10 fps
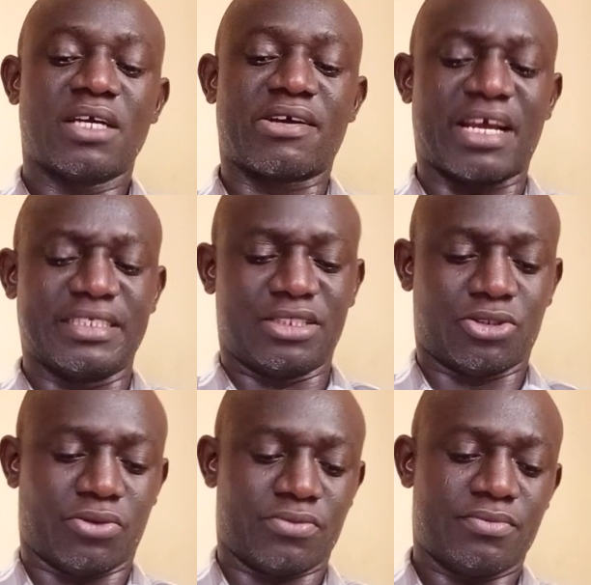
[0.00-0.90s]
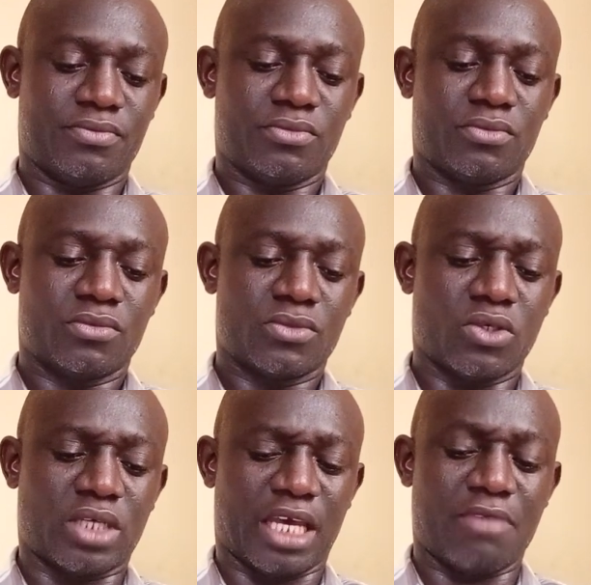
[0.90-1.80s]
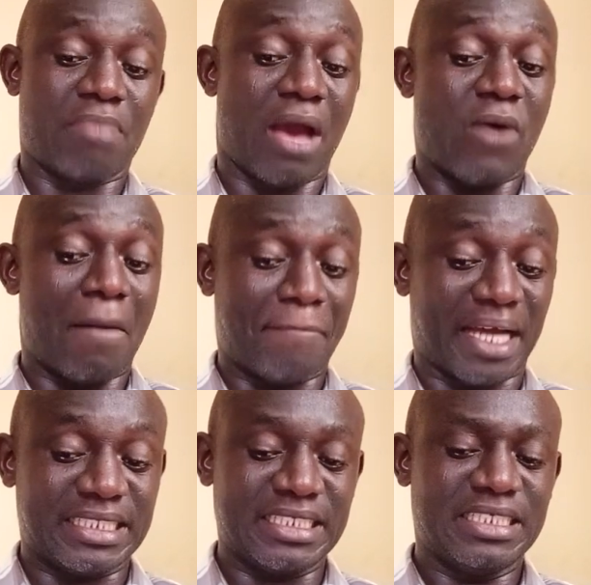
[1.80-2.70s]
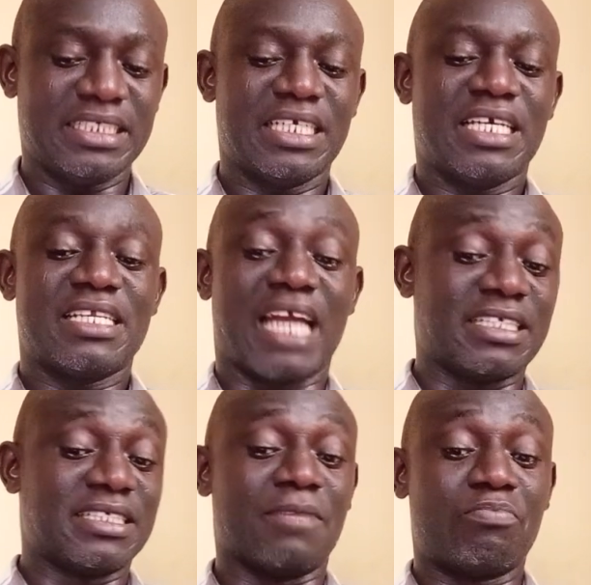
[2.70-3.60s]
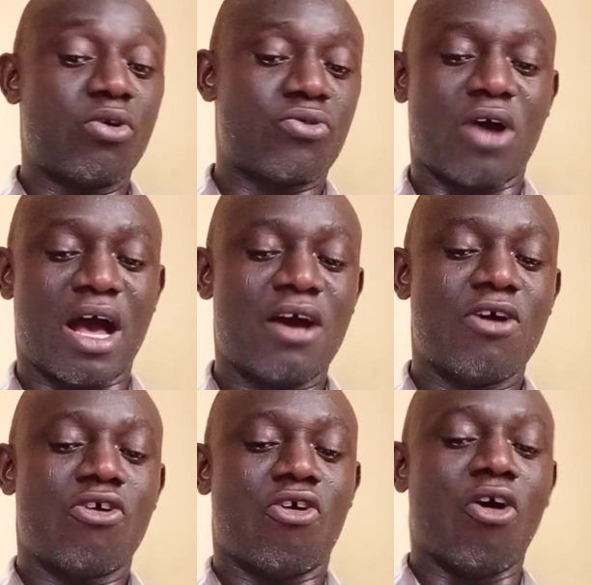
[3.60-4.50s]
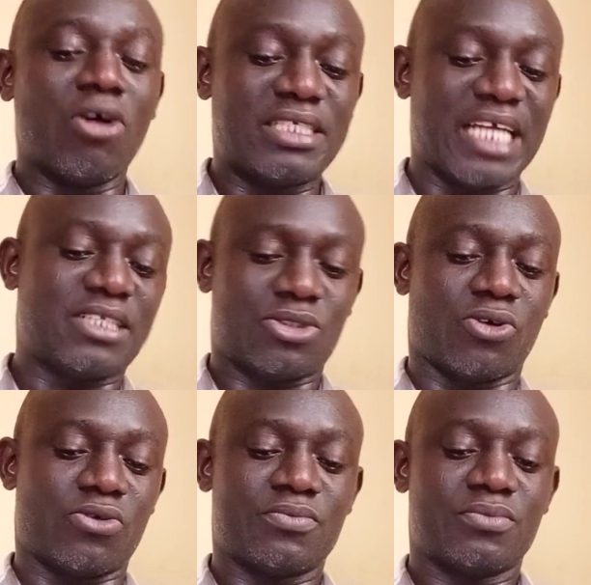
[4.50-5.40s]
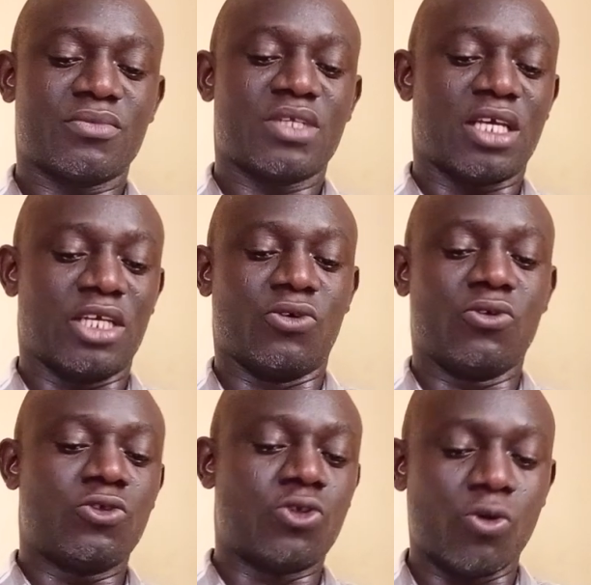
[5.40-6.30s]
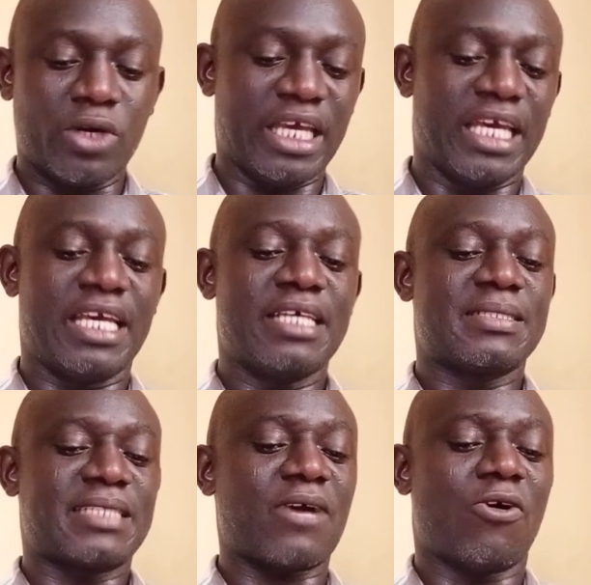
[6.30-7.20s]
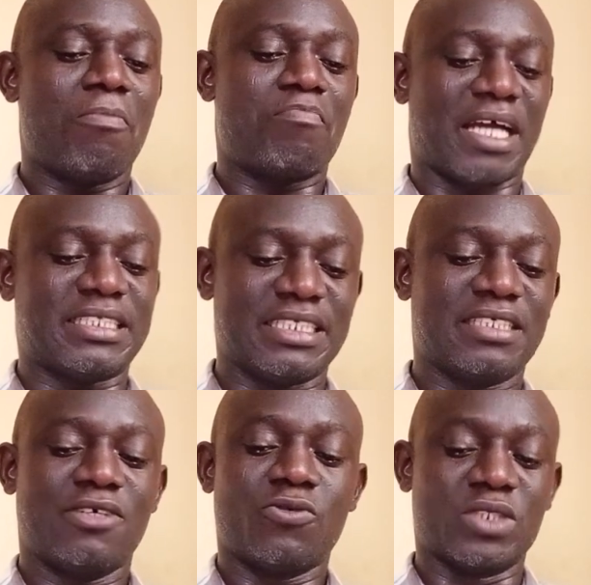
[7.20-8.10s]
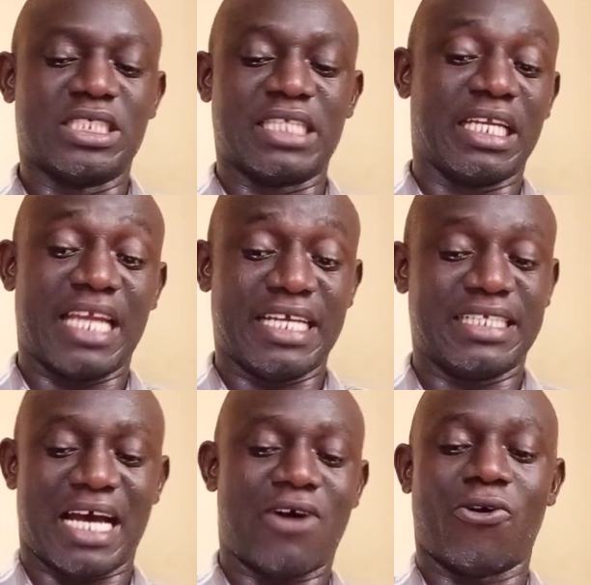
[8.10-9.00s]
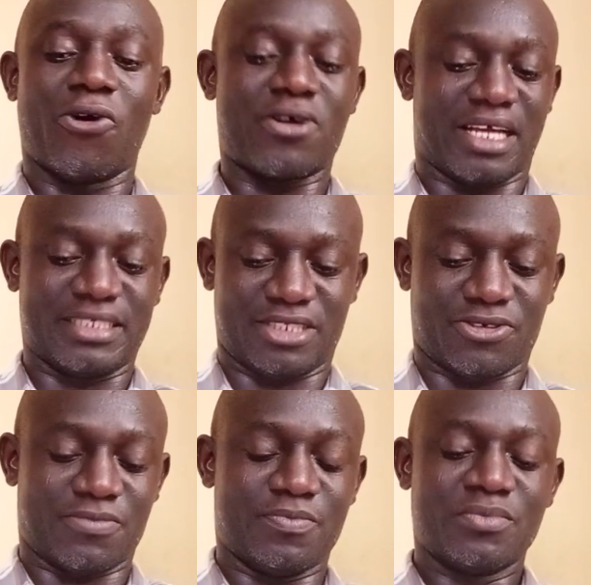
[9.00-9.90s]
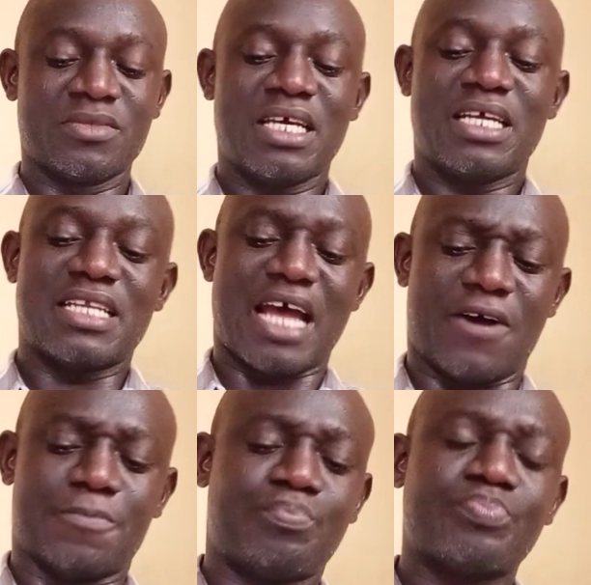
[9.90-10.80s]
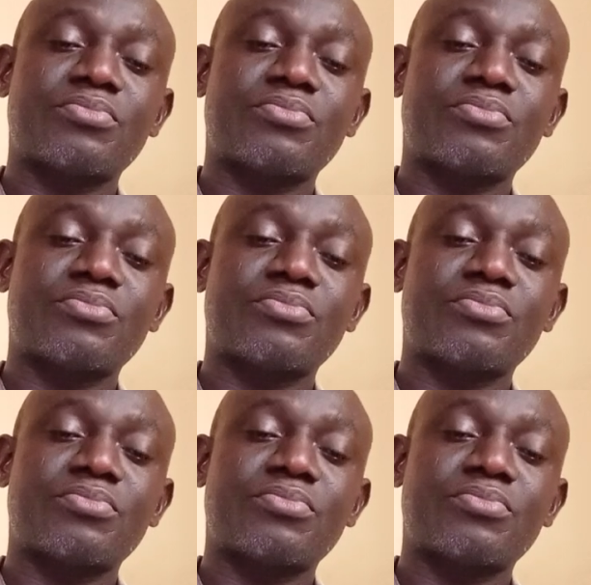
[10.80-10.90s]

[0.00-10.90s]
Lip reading: creditor, by one party, that is the borrower, or debtor, to a second party, which is a lender or creditor. Now,